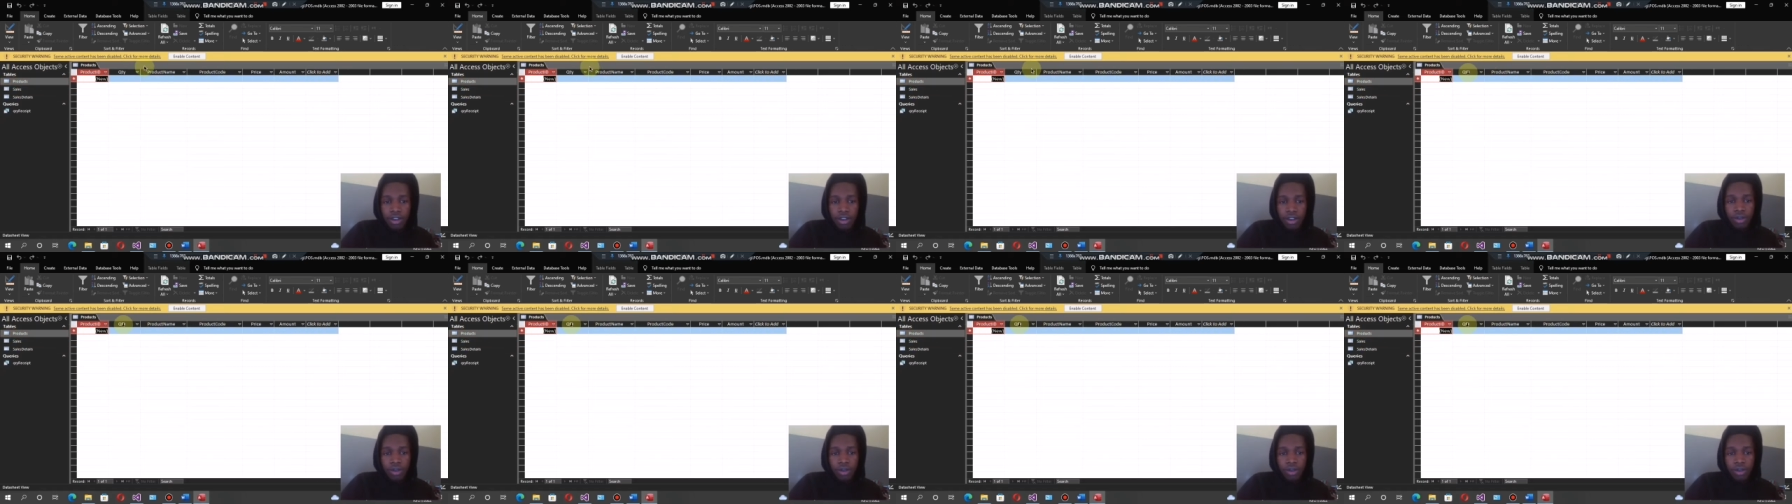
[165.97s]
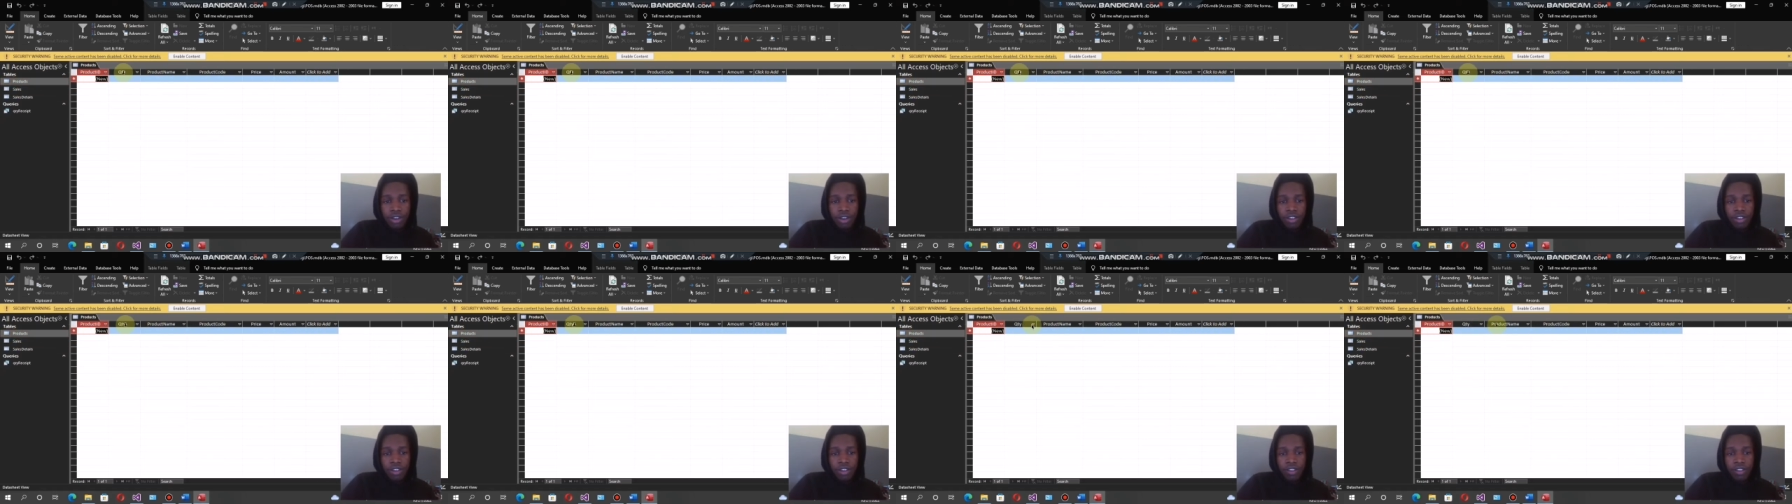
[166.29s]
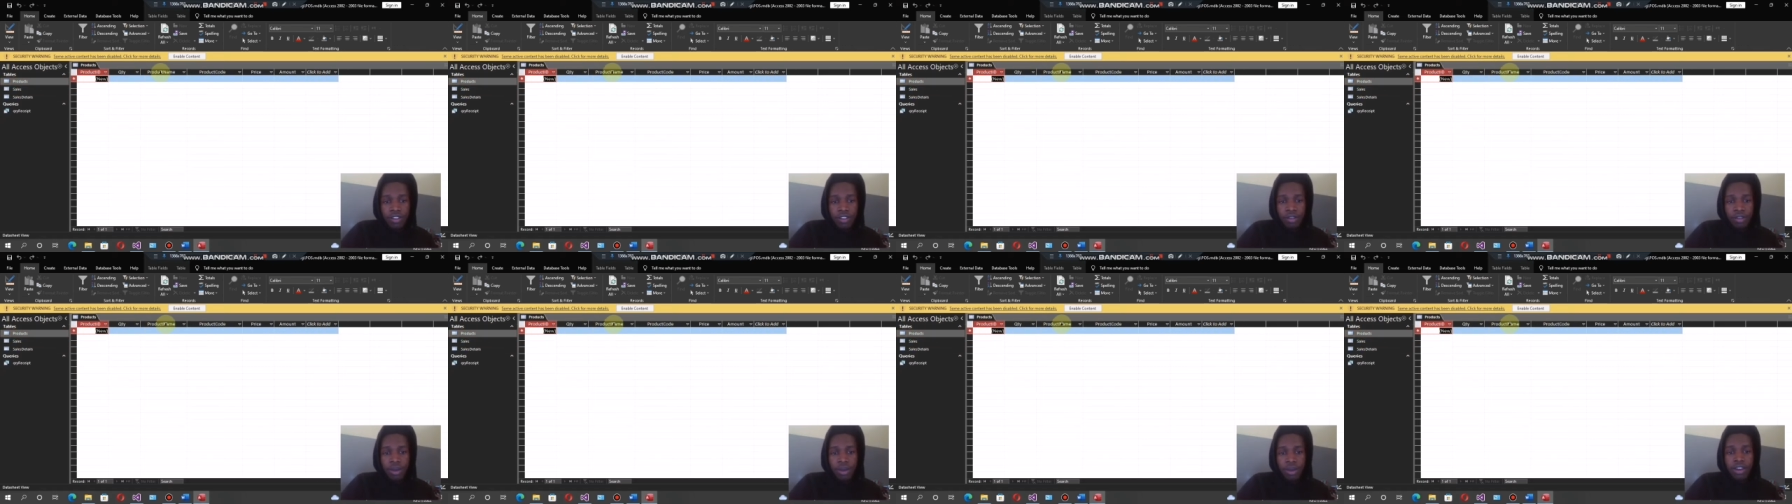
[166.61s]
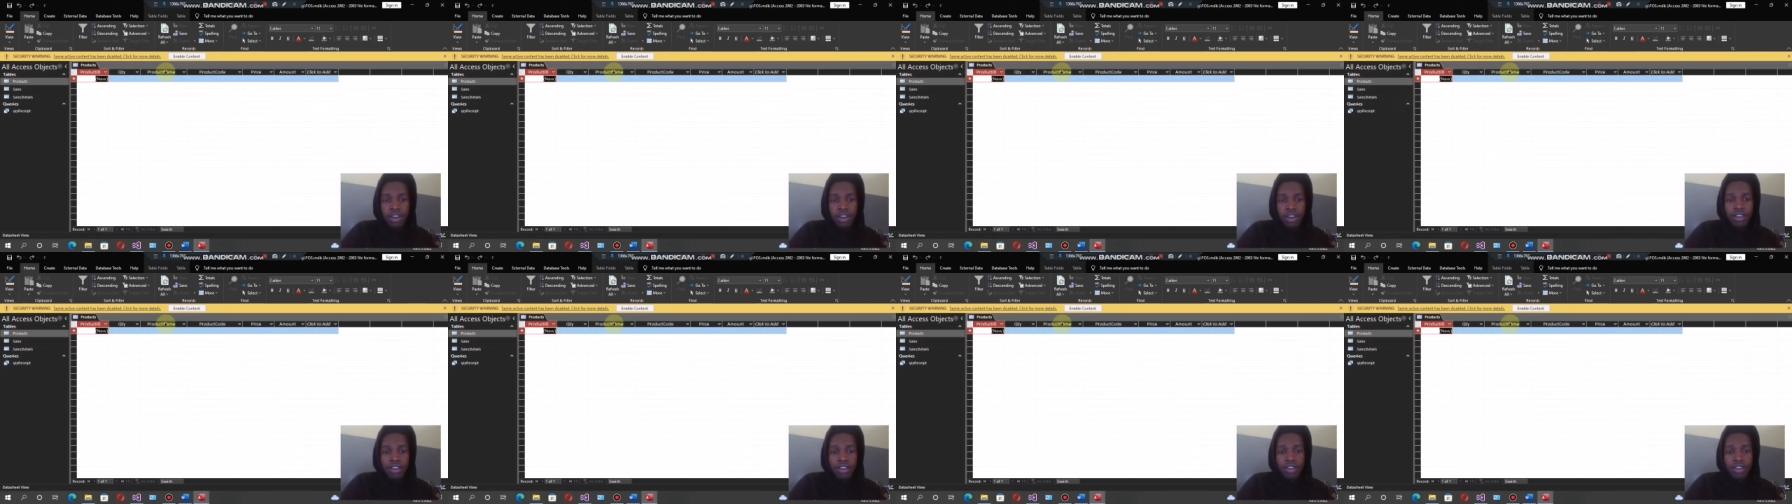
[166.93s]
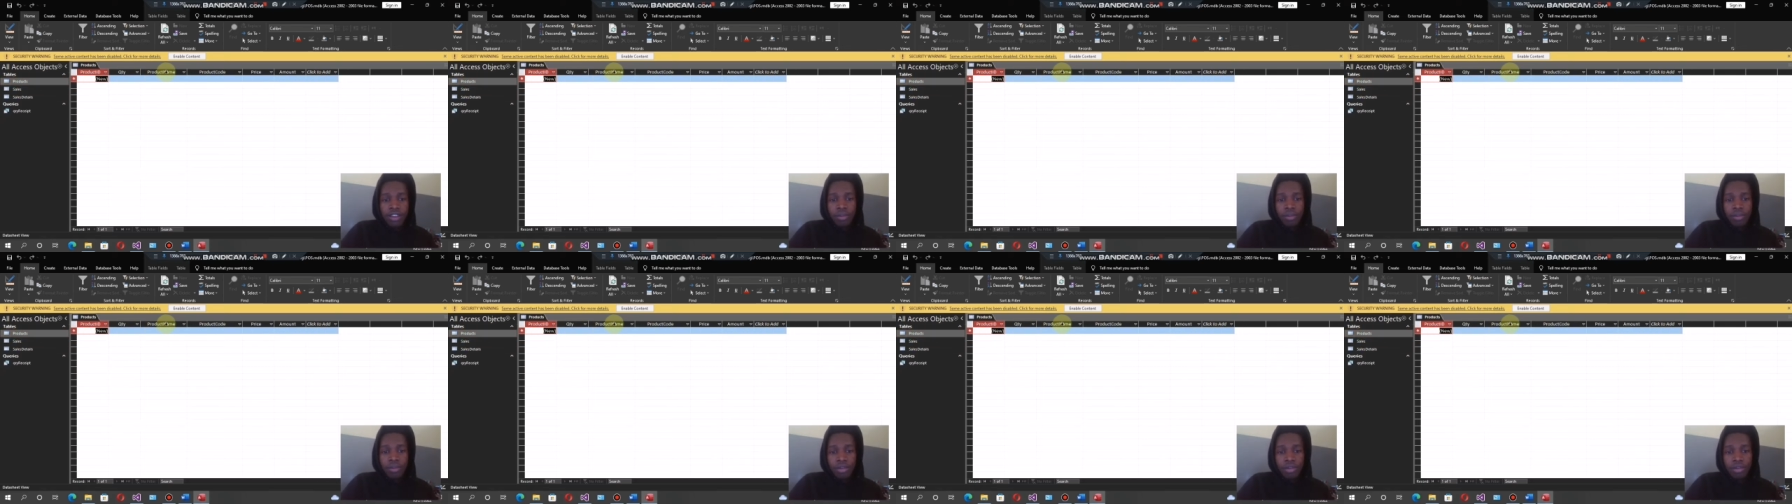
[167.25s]
Contains the quantity
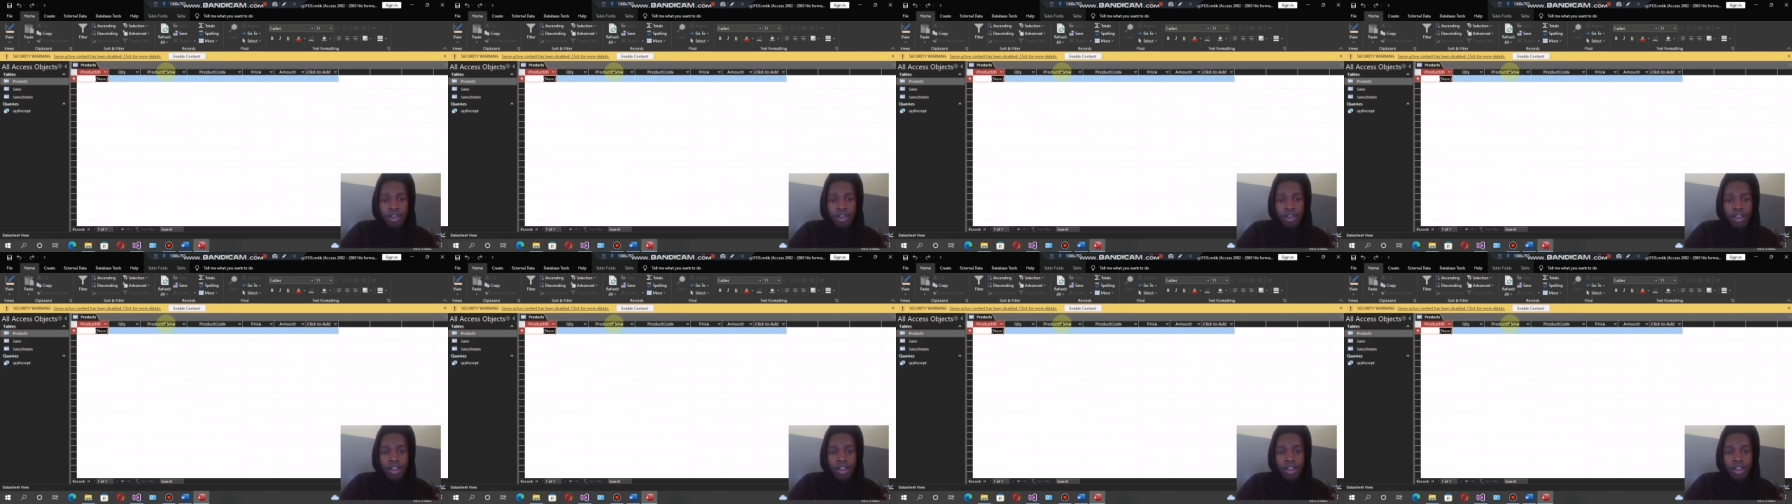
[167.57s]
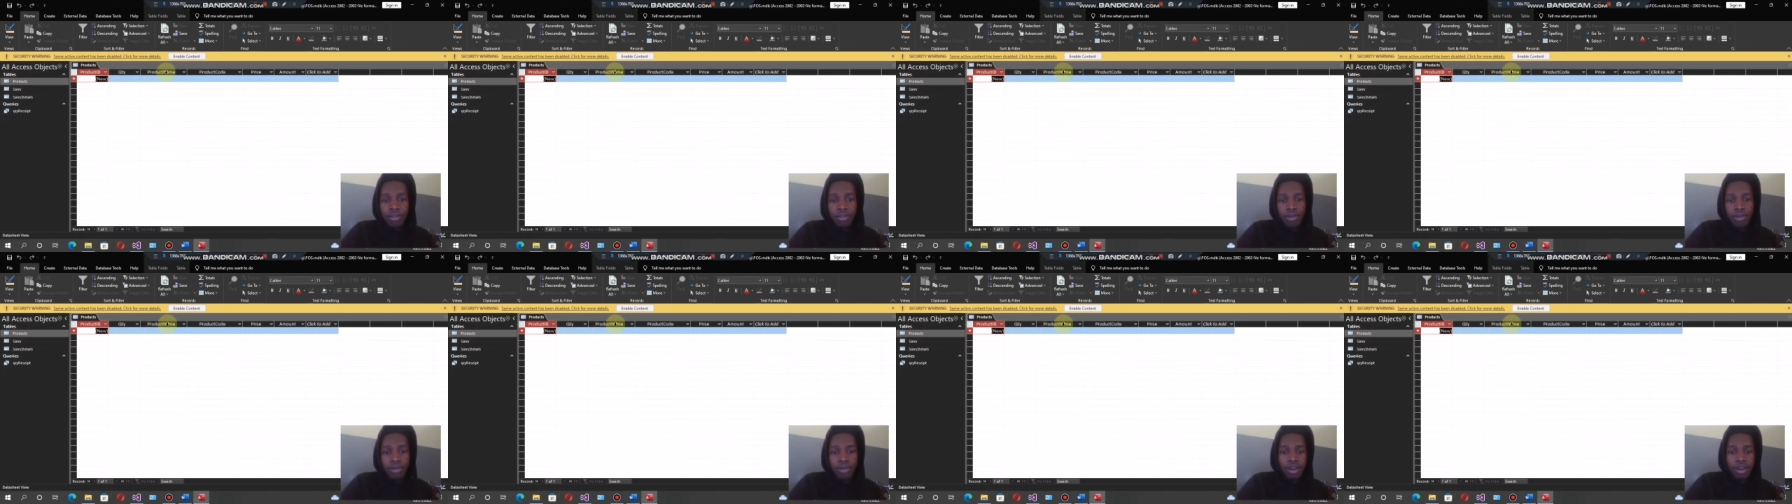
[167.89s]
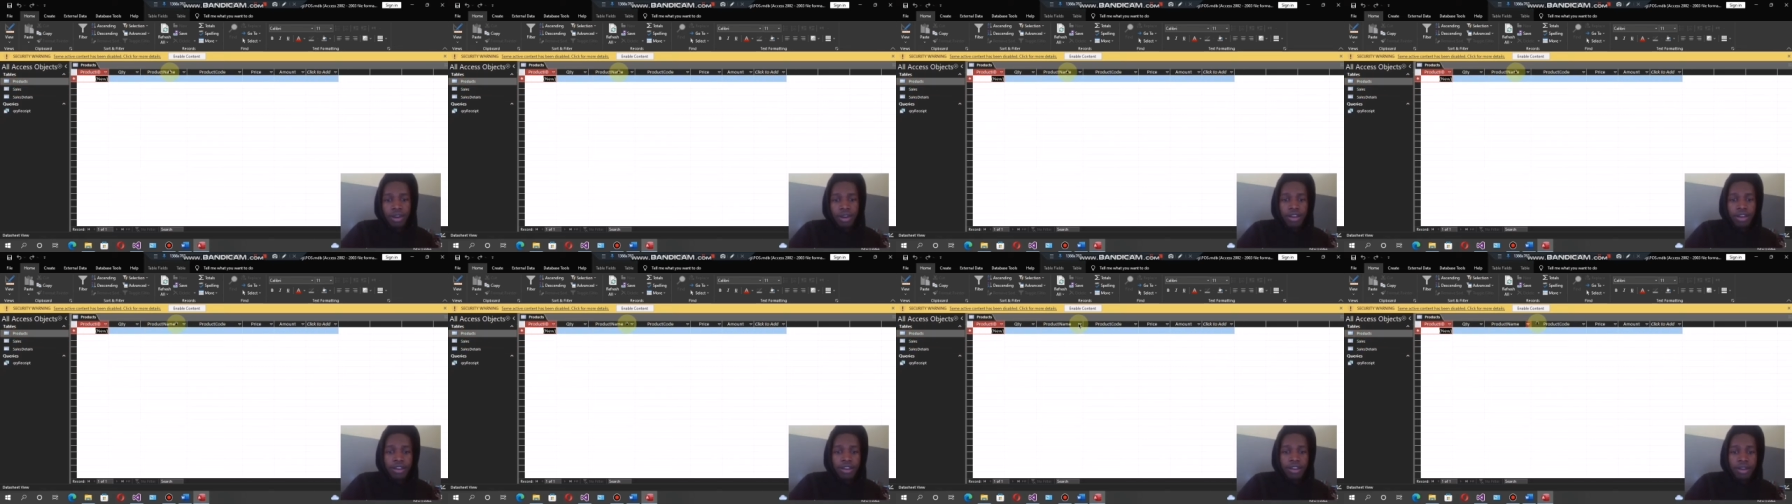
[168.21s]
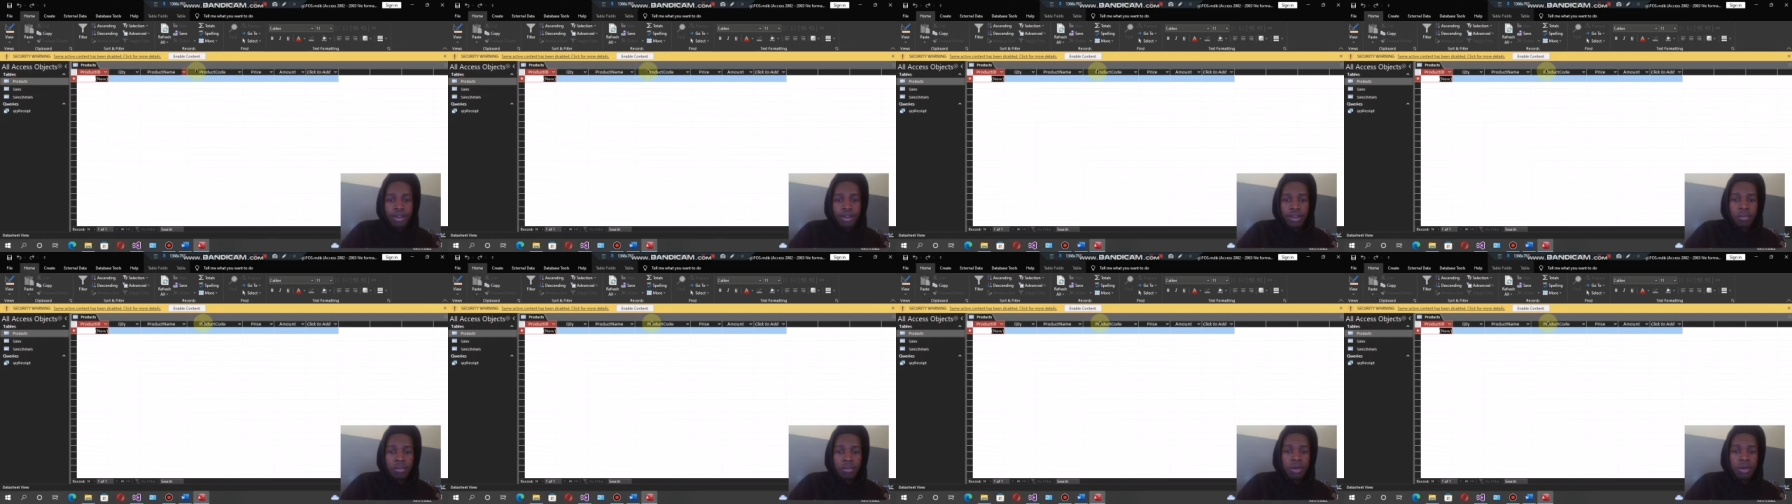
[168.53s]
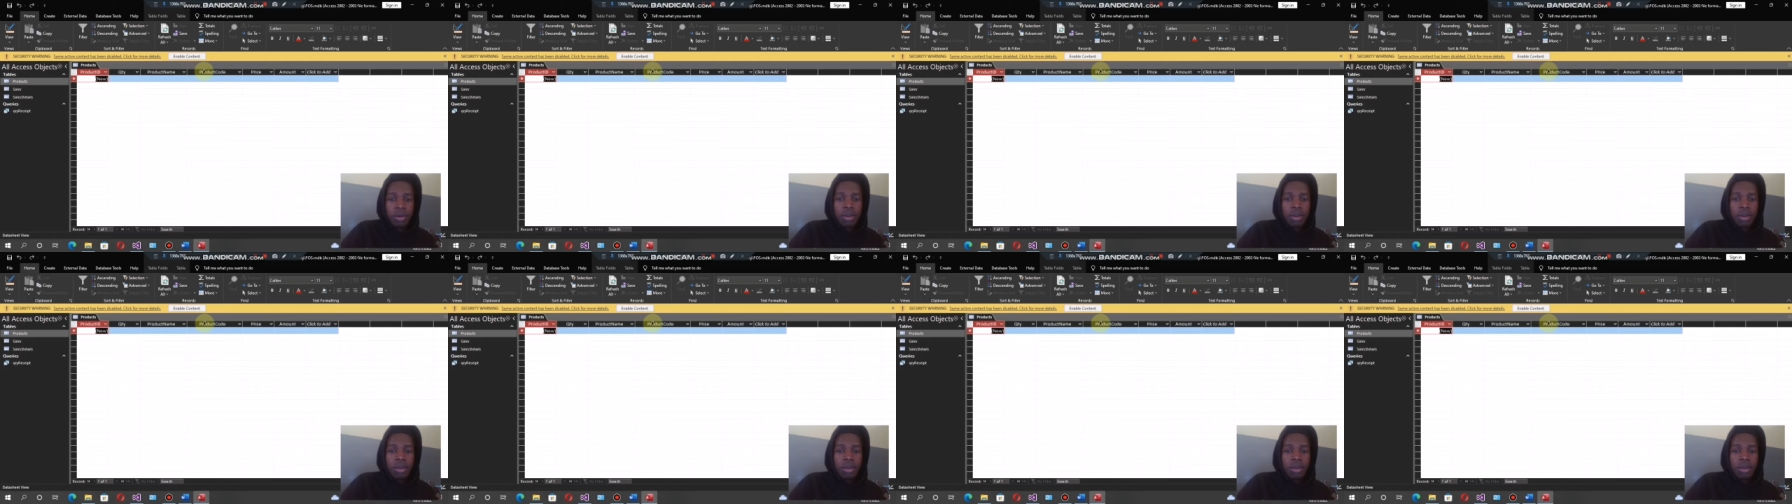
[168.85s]
of product name,